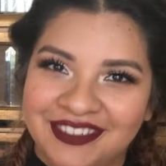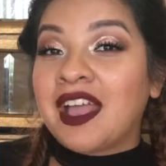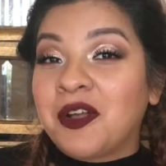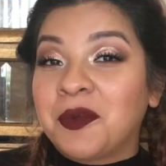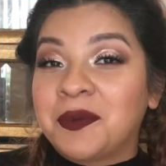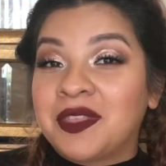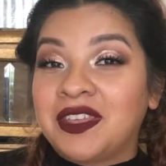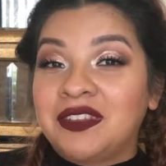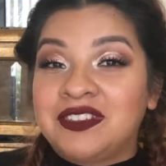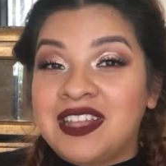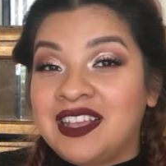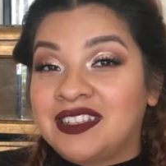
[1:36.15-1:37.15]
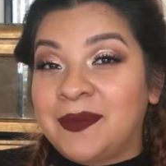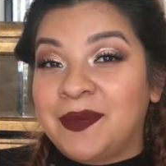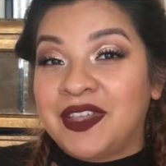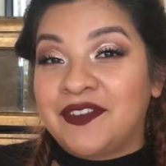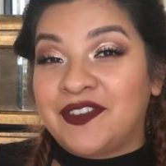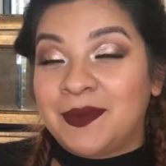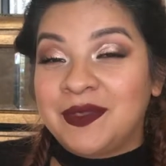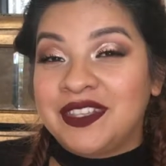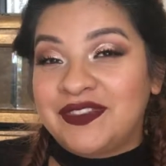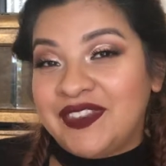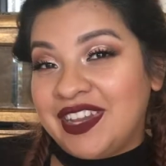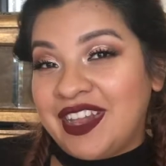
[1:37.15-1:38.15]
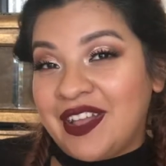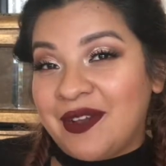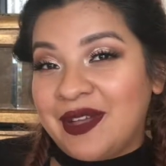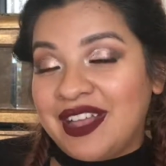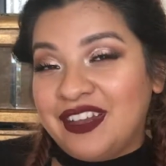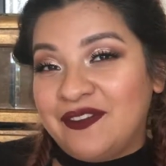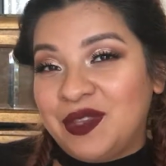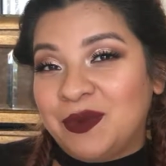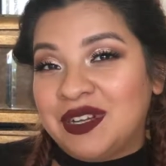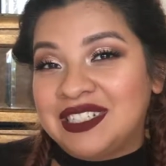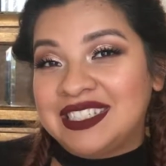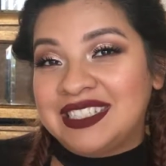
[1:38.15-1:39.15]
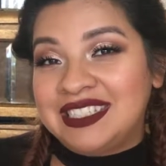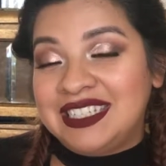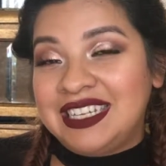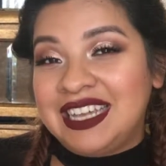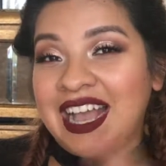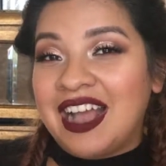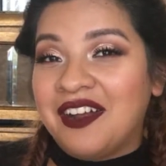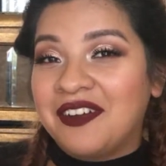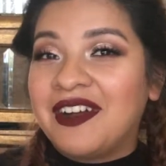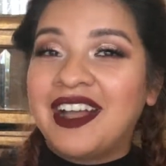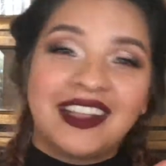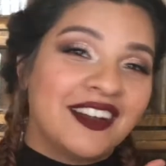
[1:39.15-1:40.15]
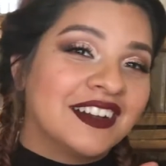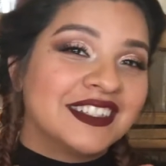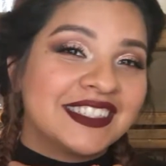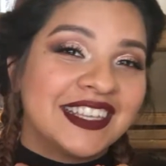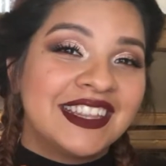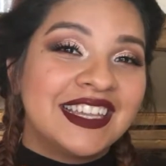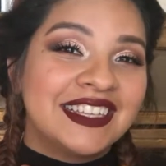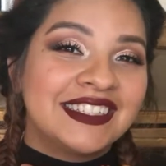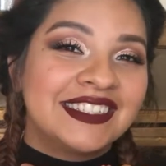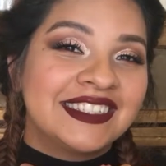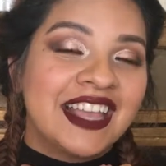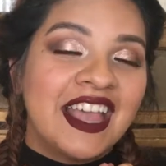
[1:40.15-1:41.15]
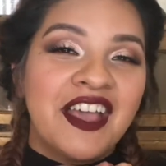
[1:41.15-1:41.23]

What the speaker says: I hope that you take something from this video, and if you want to see how I got to this